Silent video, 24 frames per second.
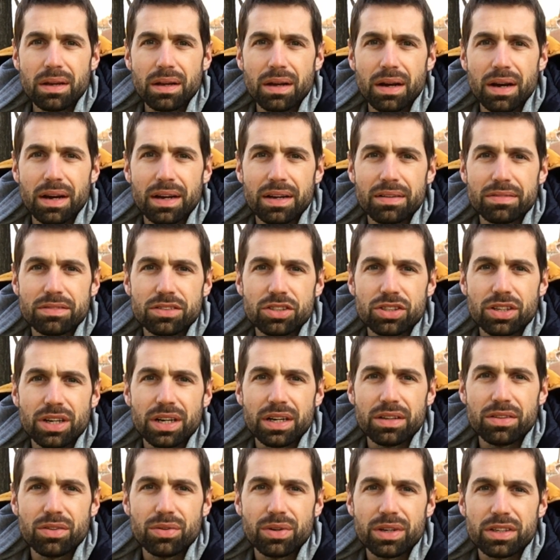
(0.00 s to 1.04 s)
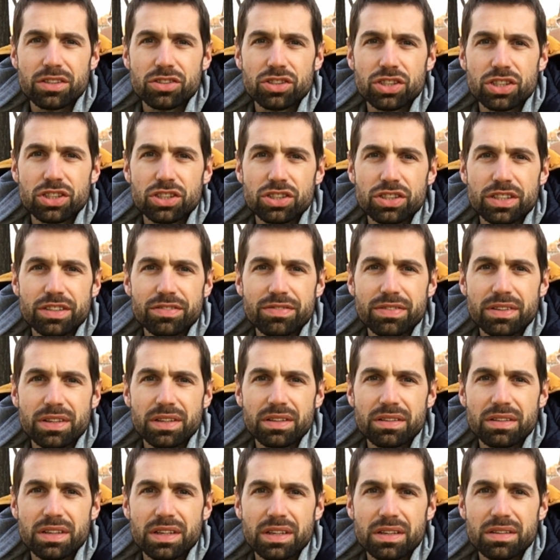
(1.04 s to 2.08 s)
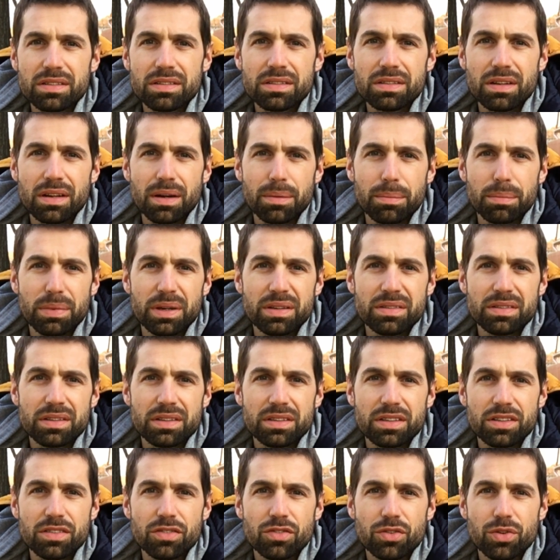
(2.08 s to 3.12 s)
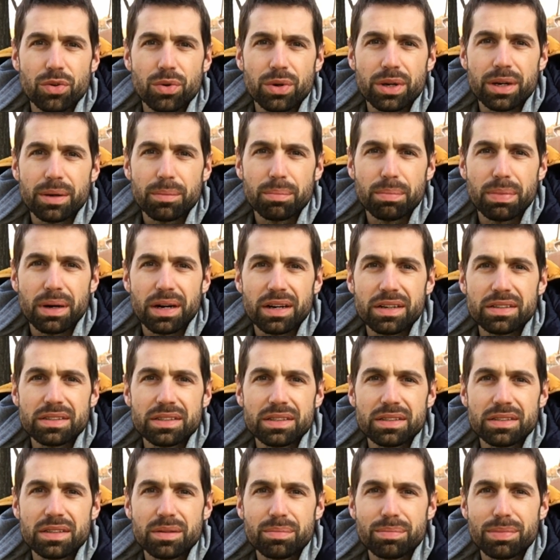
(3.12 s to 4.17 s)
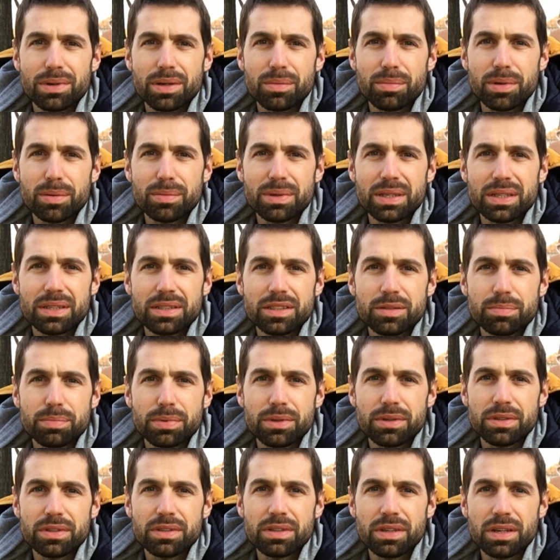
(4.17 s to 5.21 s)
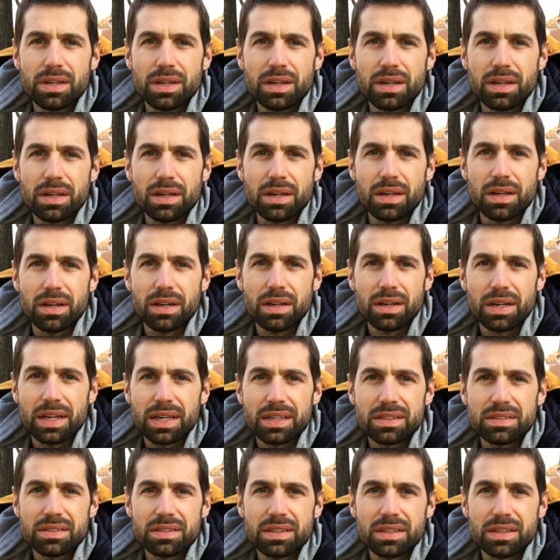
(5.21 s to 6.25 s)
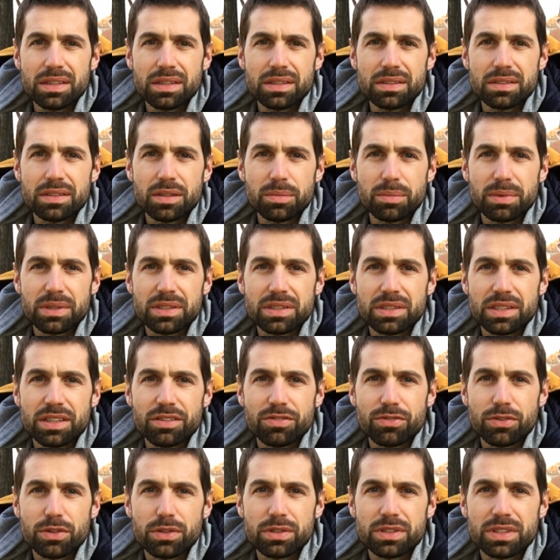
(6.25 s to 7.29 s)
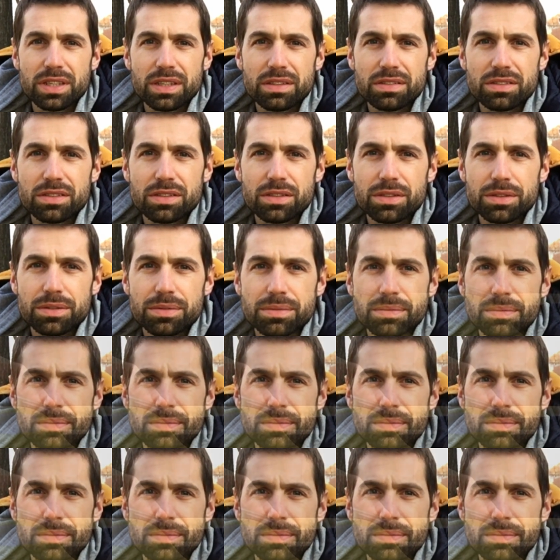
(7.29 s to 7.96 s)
I have tried to exchange different things. I'm basically throwing parts at the problem at this point. And the next thing is the mass airflow sensor.